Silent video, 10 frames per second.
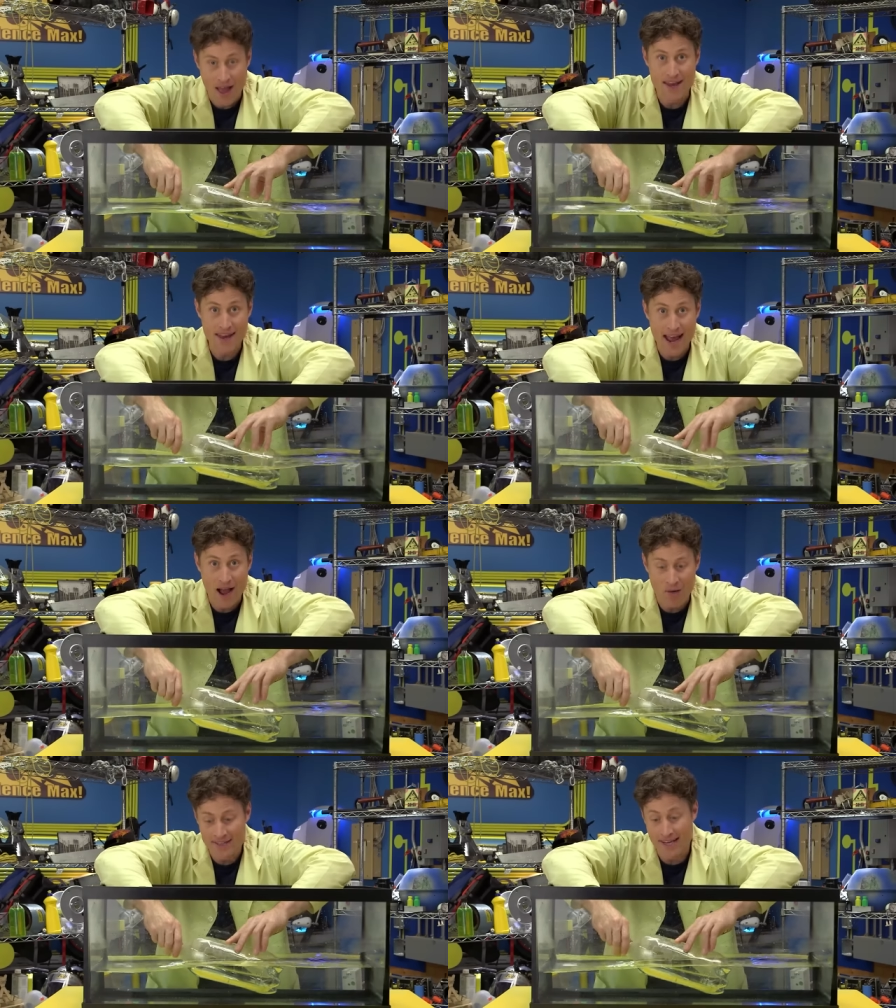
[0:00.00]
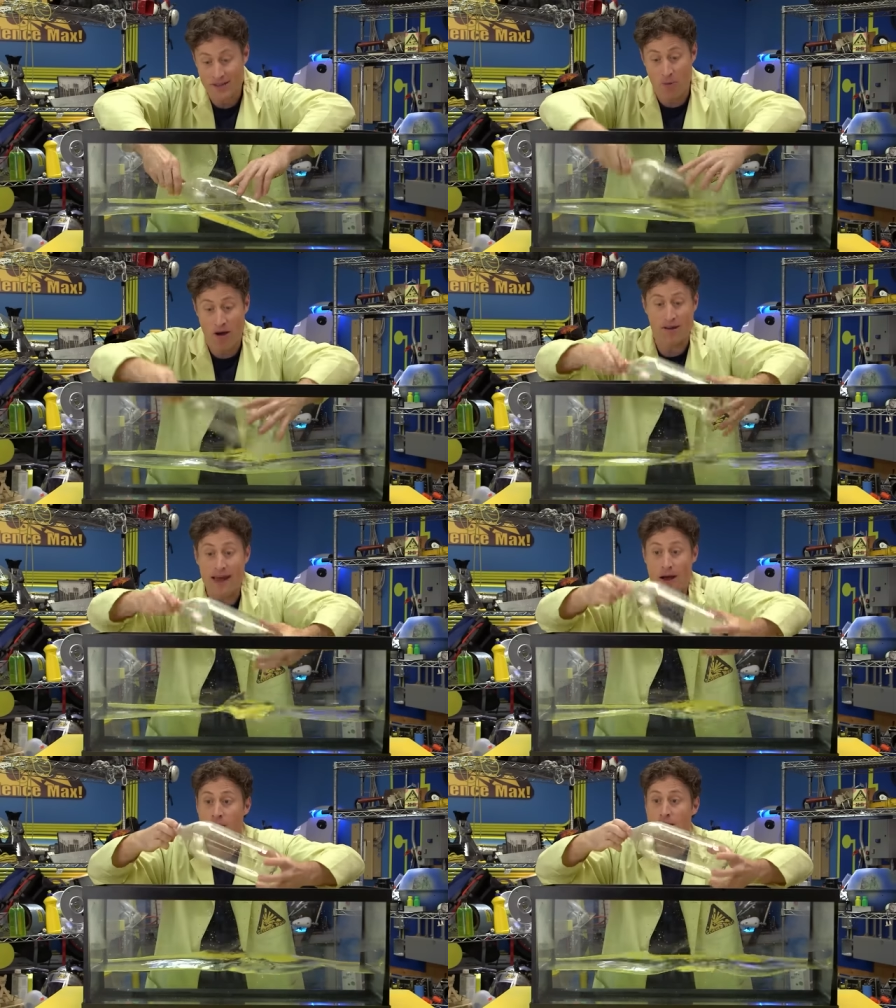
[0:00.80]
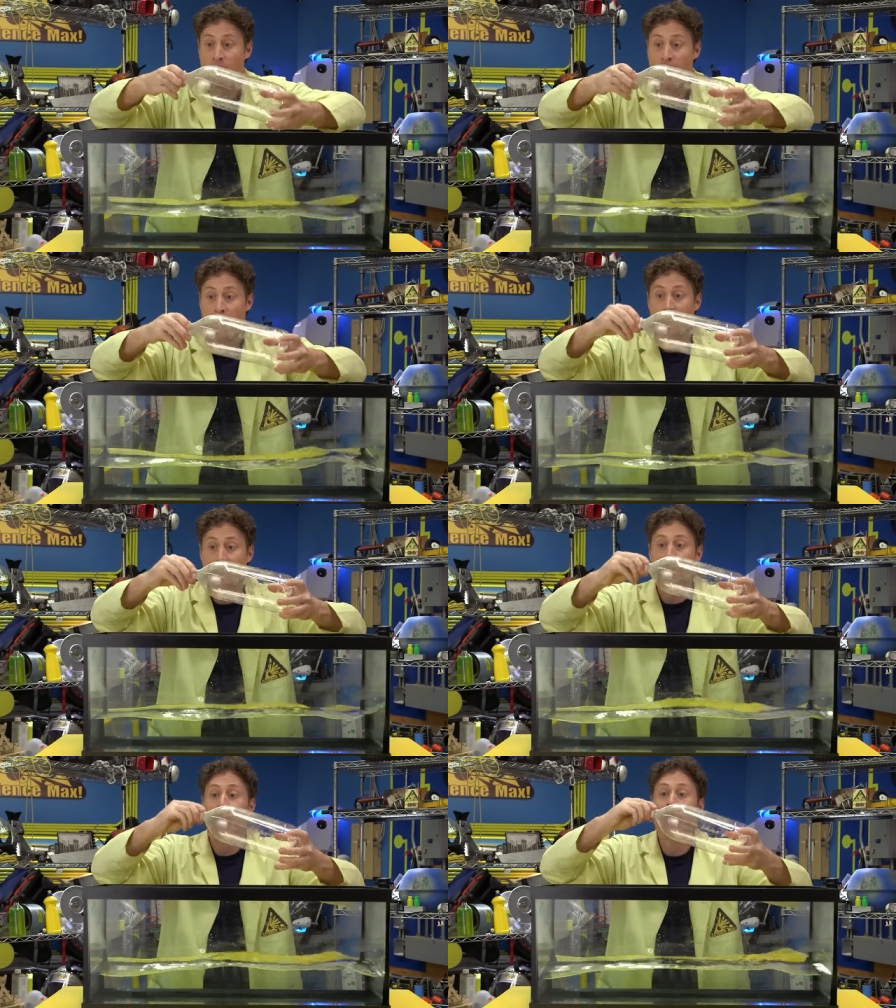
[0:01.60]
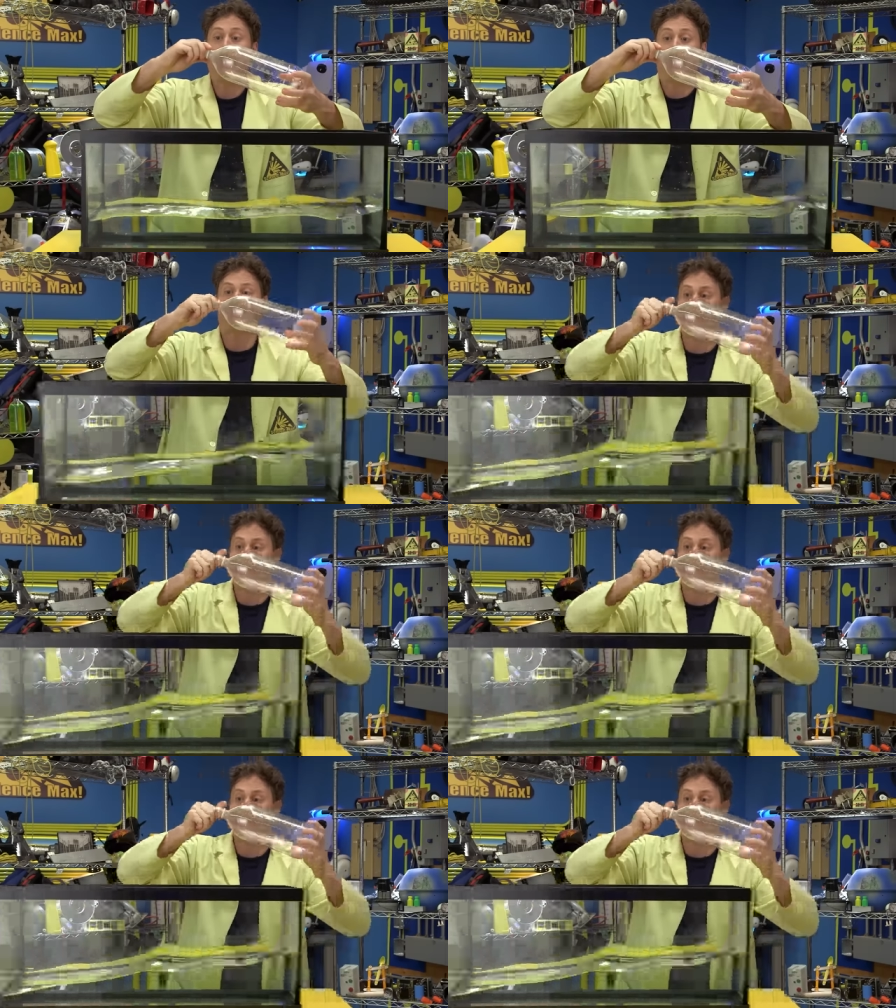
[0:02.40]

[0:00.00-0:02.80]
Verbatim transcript: And now I take the bottle out and cap it.